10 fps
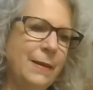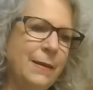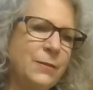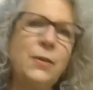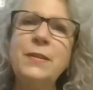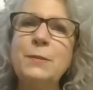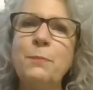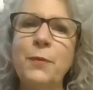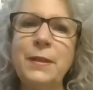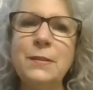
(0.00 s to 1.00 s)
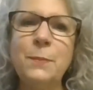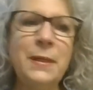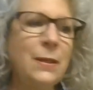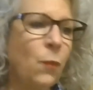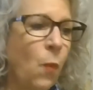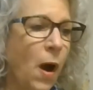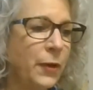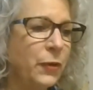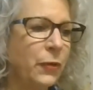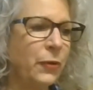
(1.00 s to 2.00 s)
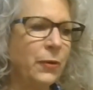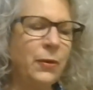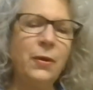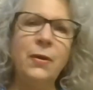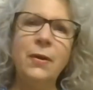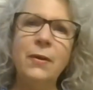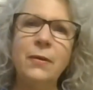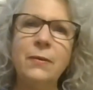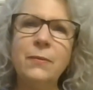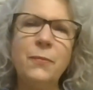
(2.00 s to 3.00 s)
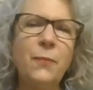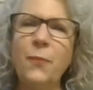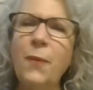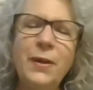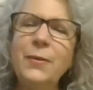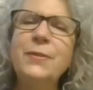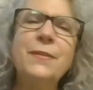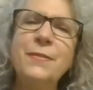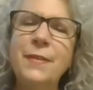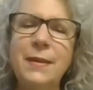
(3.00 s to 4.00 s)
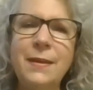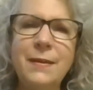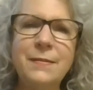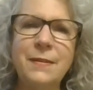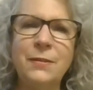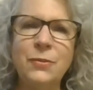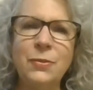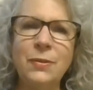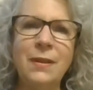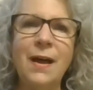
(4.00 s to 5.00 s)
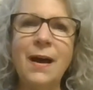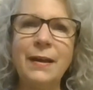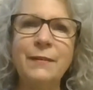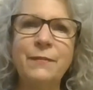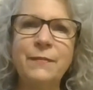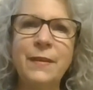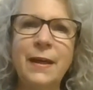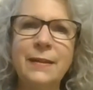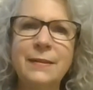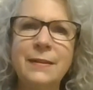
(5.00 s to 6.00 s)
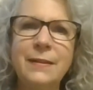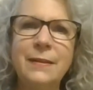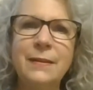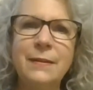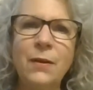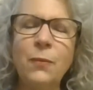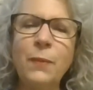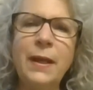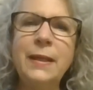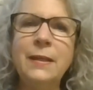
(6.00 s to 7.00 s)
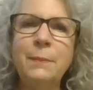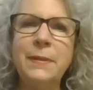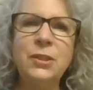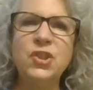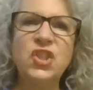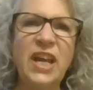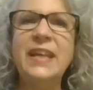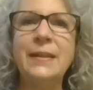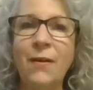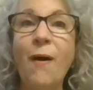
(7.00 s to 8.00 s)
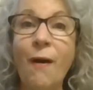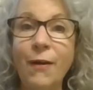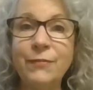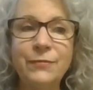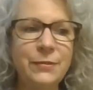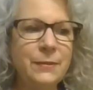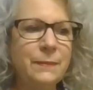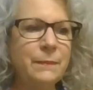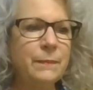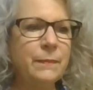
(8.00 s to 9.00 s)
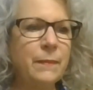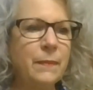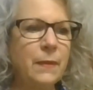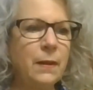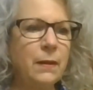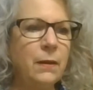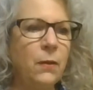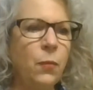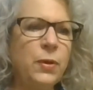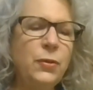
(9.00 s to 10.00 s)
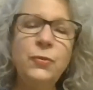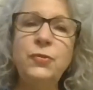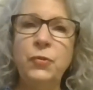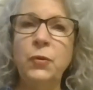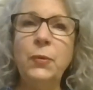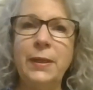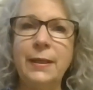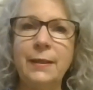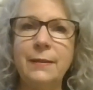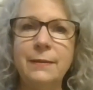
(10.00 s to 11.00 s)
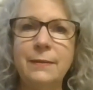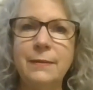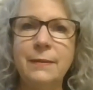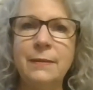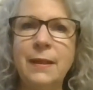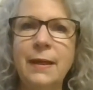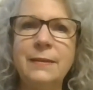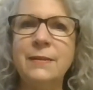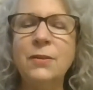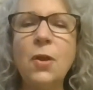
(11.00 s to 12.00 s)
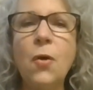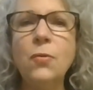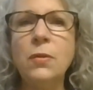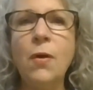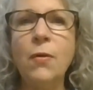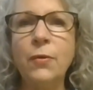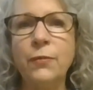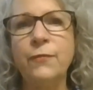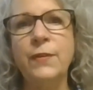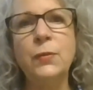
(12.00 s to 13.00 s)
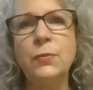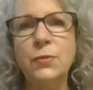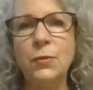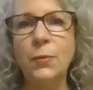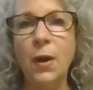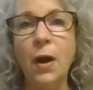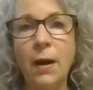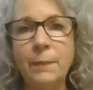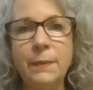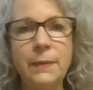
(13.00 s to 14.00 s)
So this brings me to wonder, what are the things in your life that are ready to be shaken off? What are you doing that no longer fills you up?